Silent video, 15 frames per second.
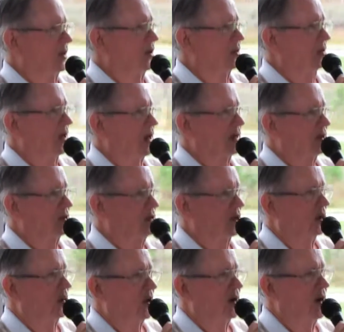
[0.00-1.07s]
Okay,
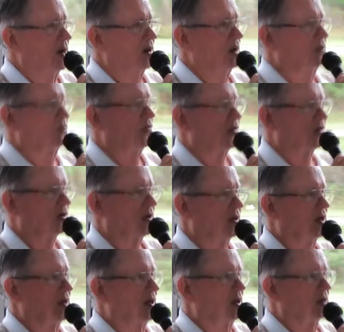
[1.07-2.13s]
so we're headed for
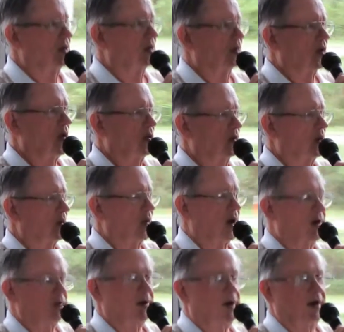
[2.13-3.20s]
Corona
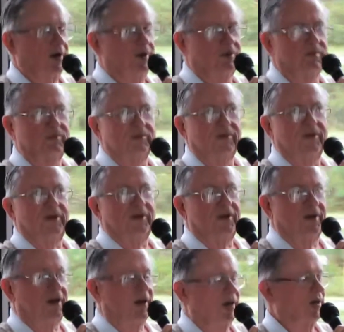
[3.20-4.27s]
right now,
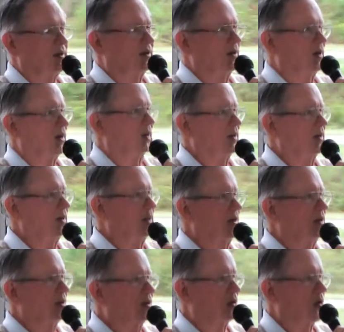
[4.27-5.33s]
and
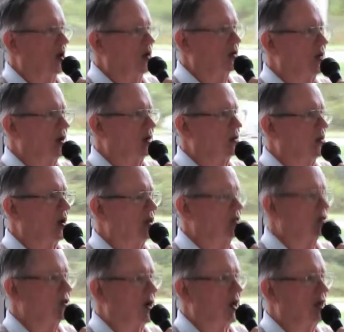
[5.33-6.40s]
Corona
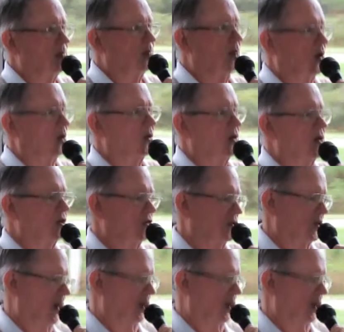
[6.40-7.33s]
was a Polish